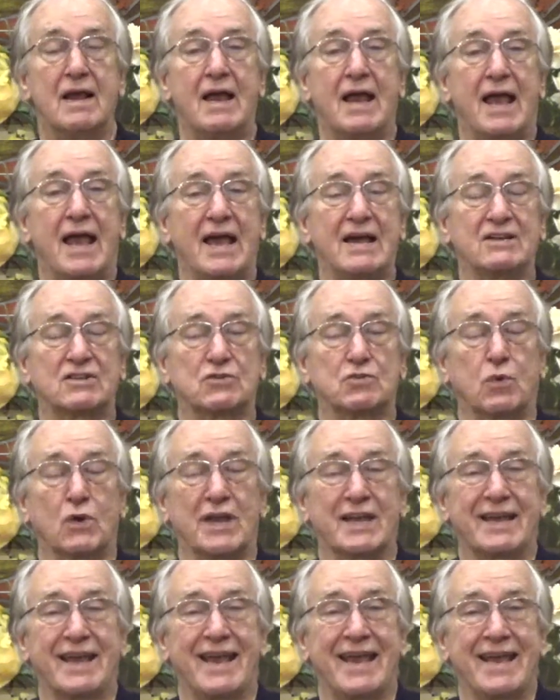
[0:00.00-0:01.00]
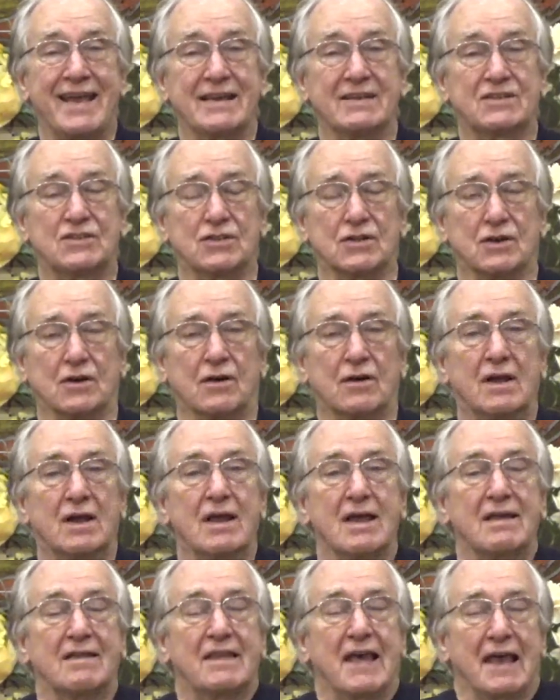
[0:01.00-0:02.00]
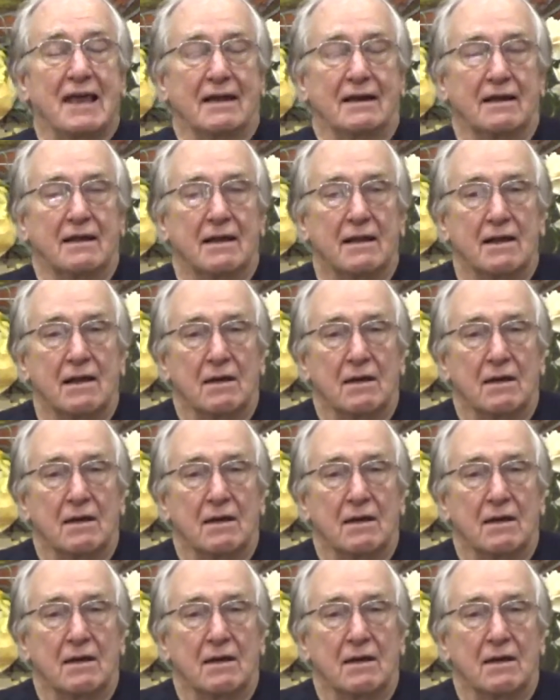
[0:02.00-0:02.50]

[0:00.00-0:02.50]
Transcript: As we answer that